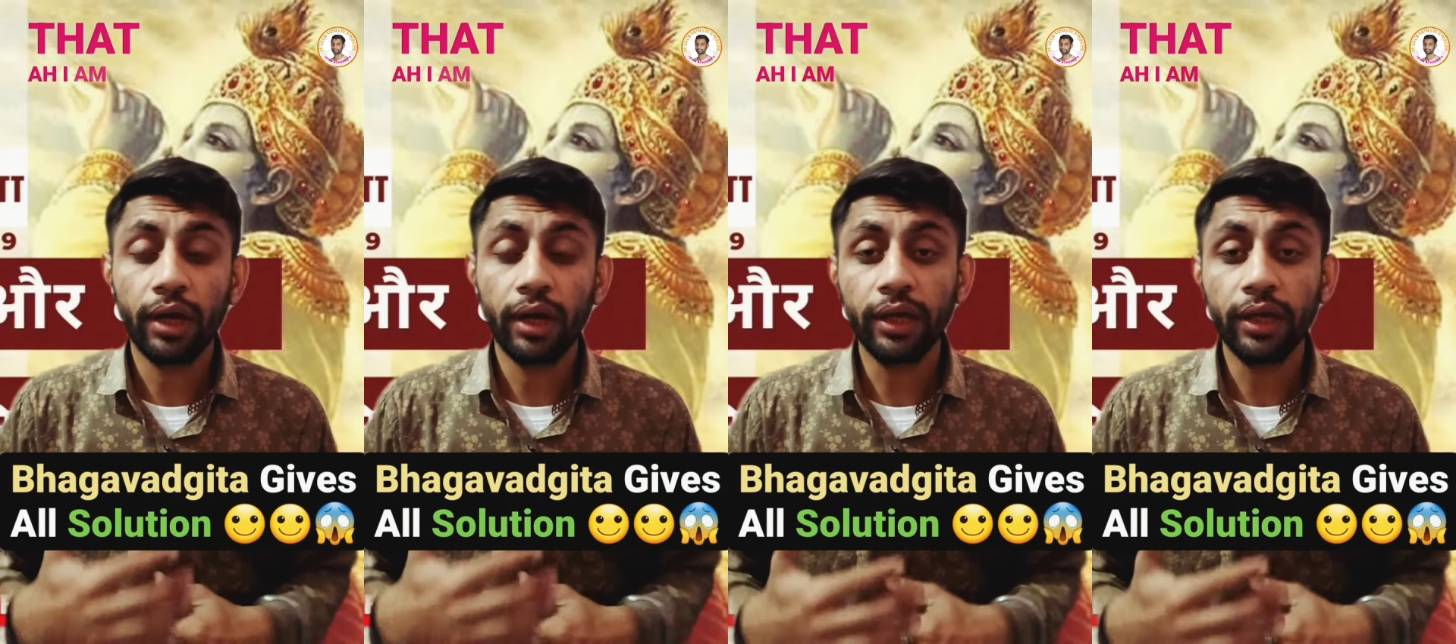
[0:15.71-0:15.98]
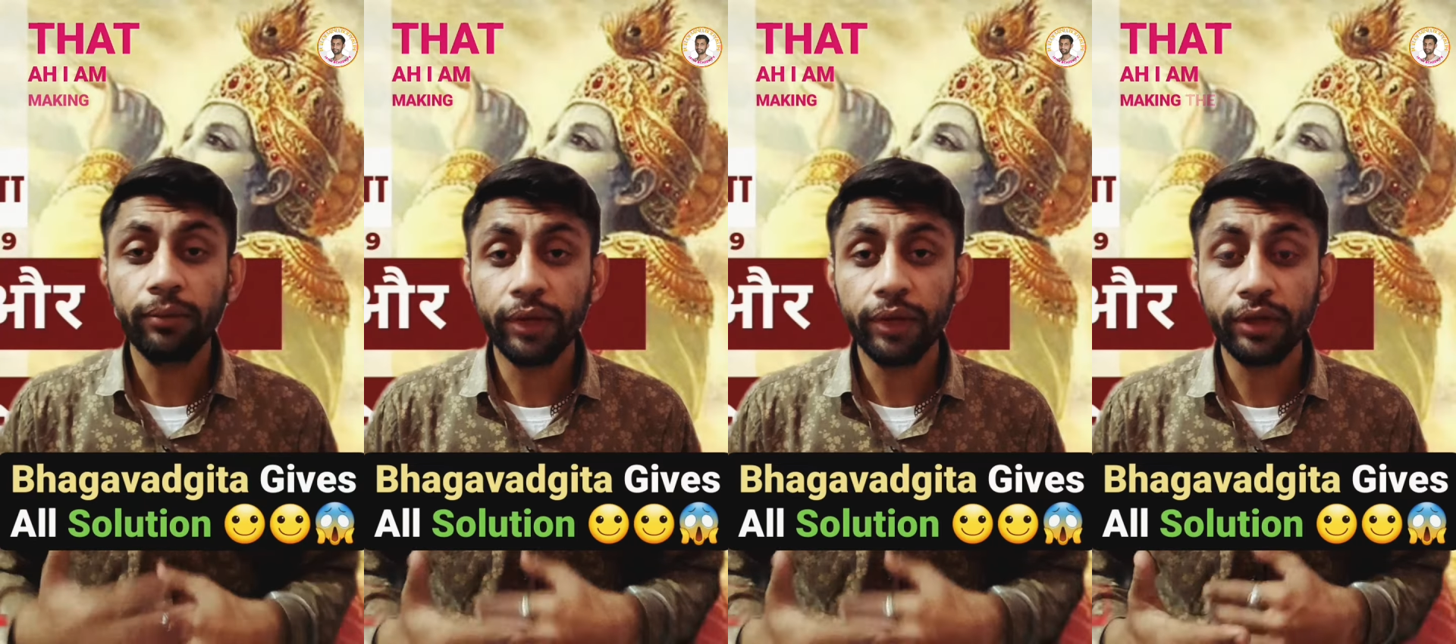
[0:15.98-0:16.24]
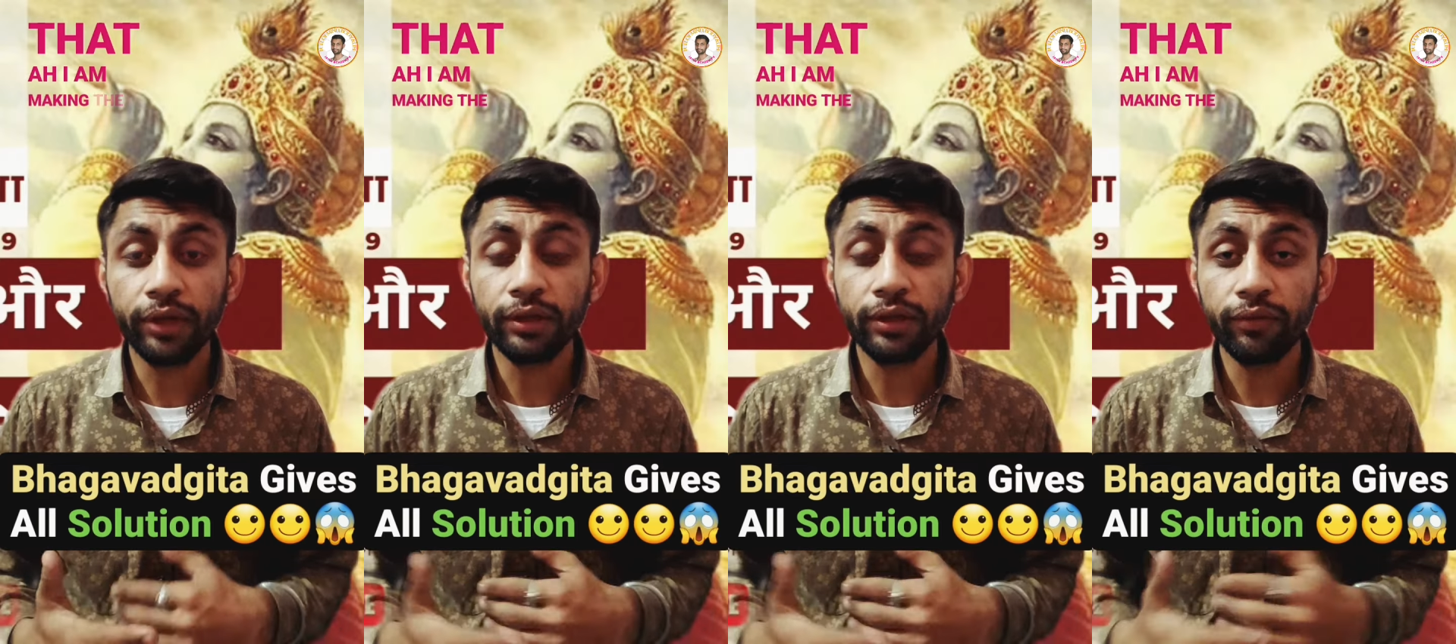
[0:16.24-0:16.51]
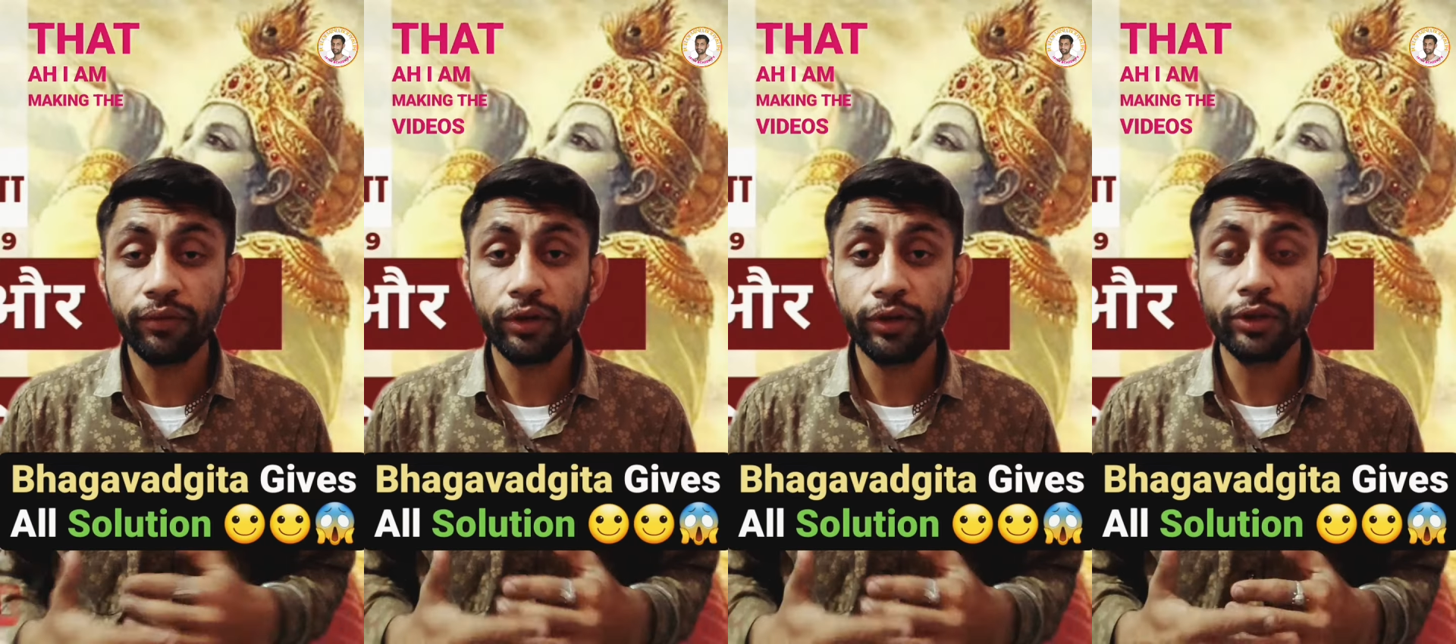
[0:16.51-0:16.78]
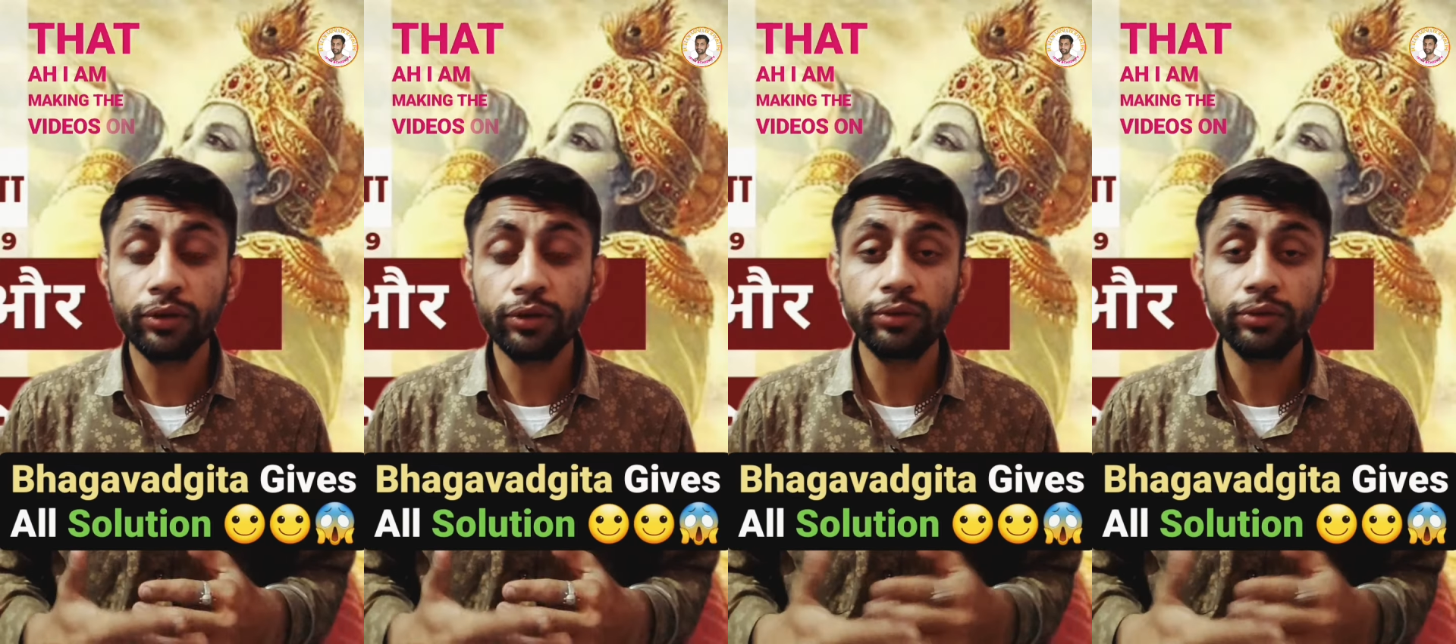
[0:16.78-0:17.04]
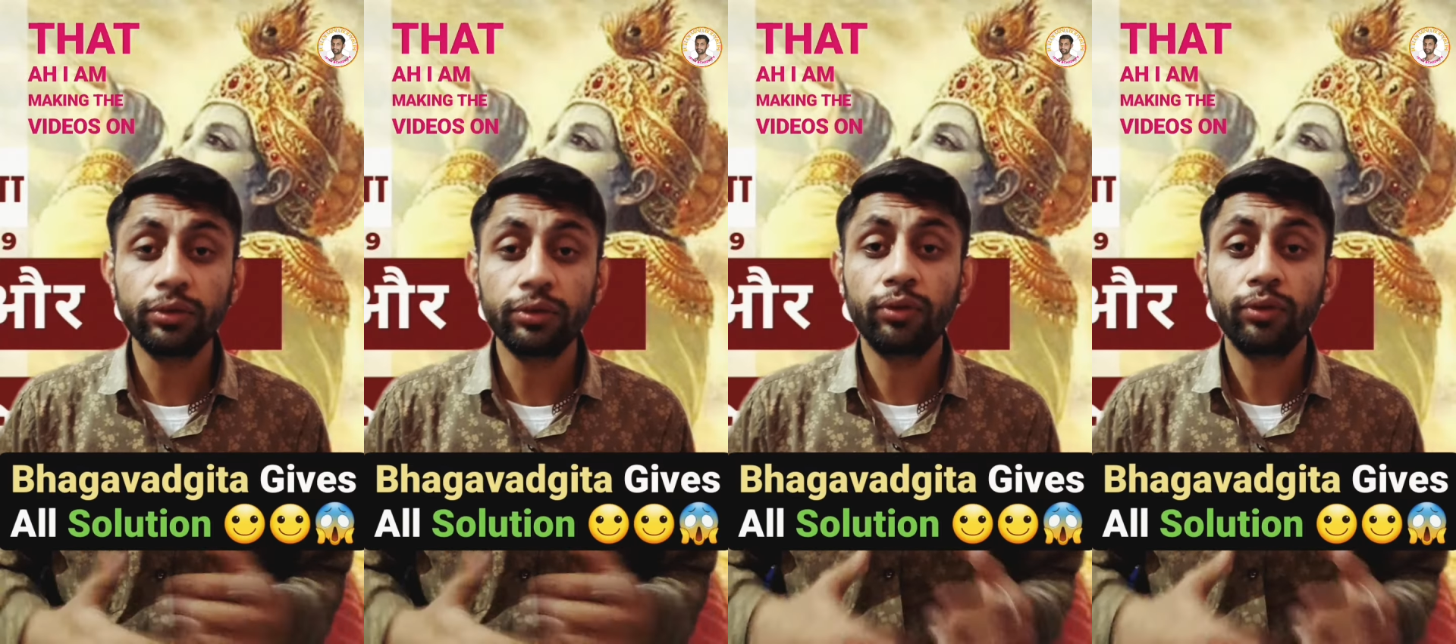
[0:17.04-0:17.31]
am making the videos
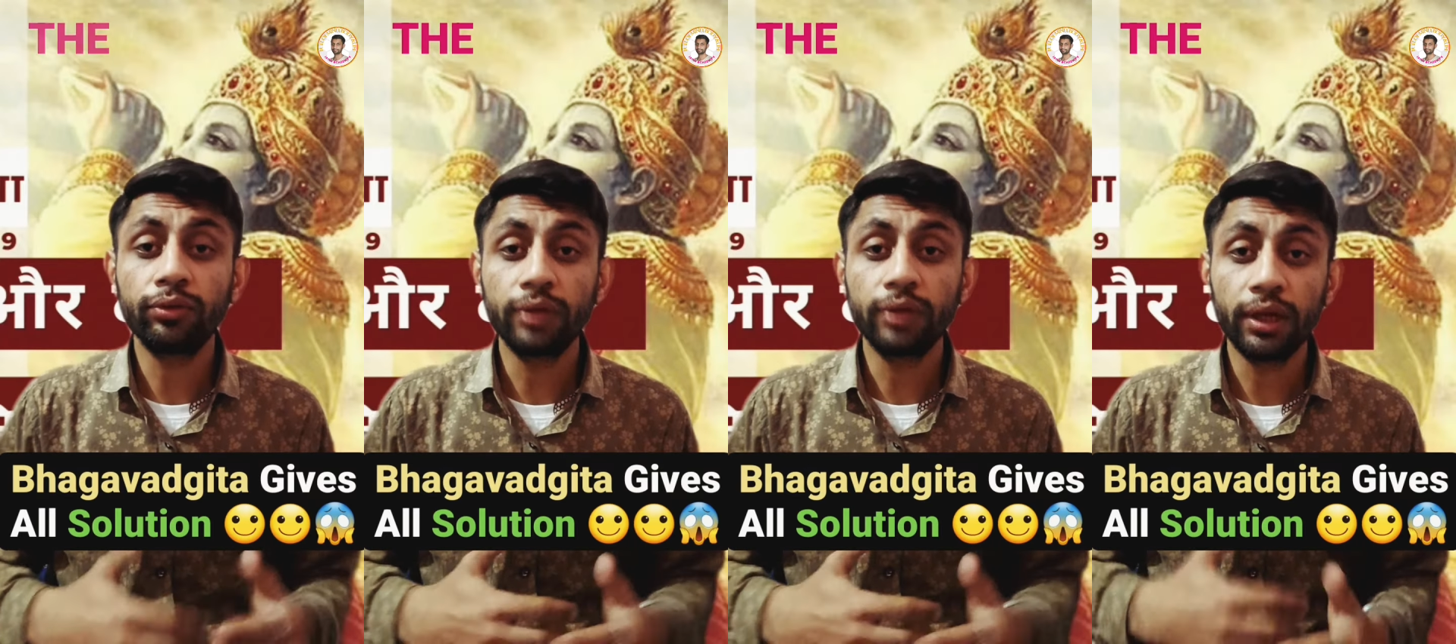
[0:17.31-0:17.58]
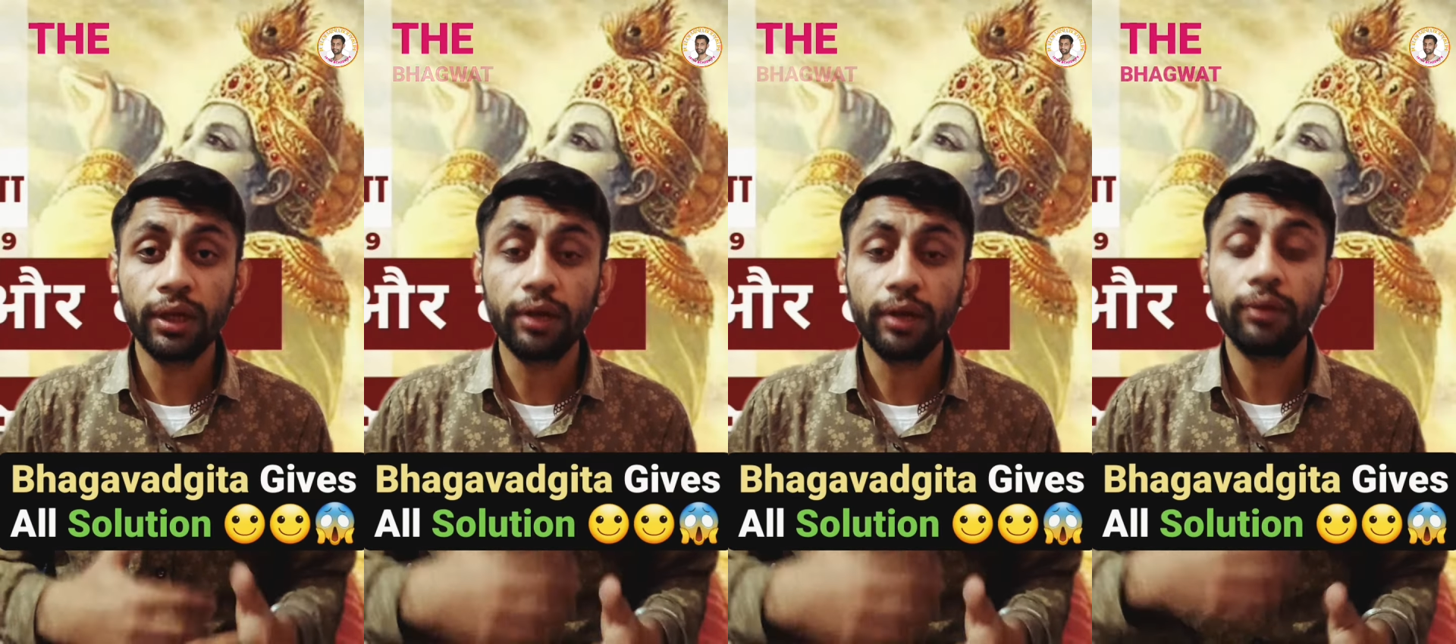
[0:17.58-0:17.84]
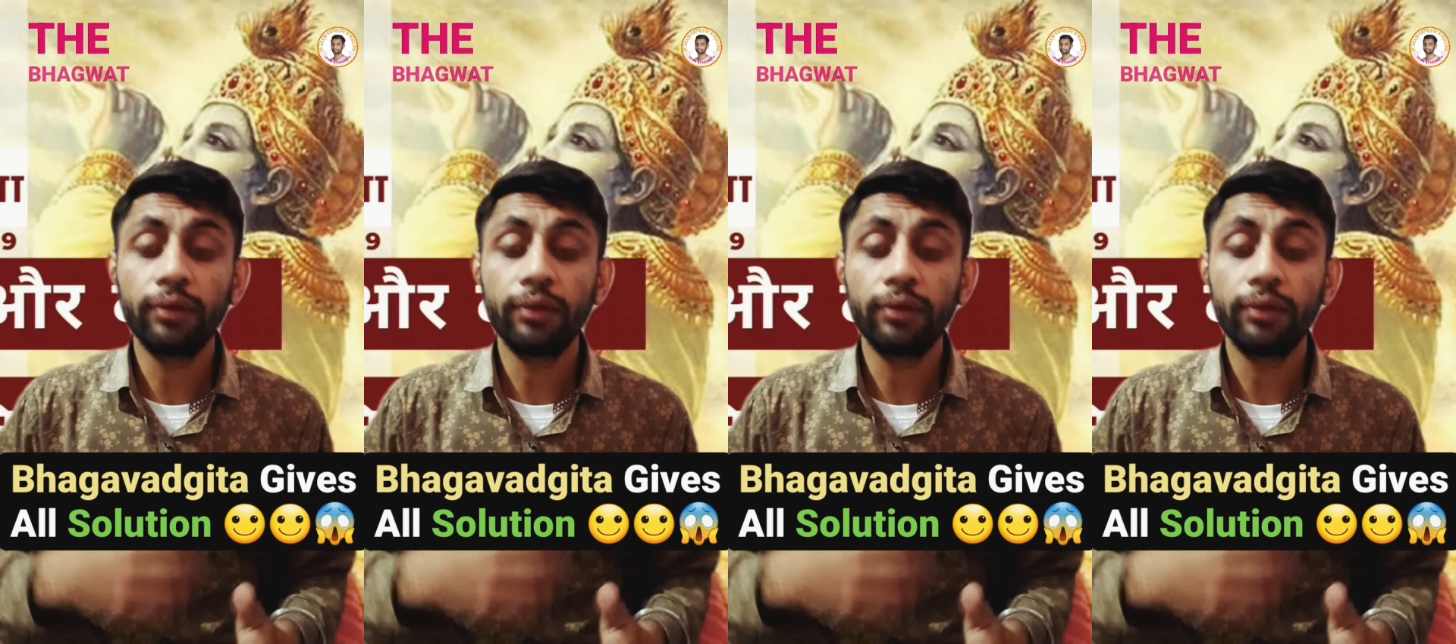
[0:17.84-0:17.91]
on the